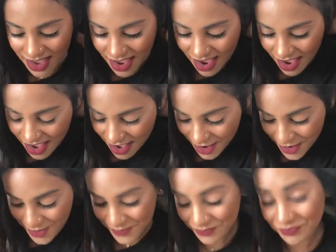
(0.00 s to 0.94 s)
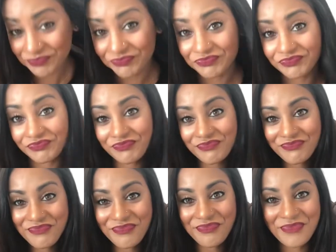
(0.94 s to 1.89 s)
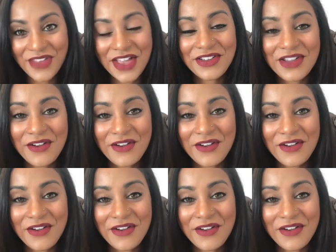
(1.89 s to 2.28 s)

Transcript: Go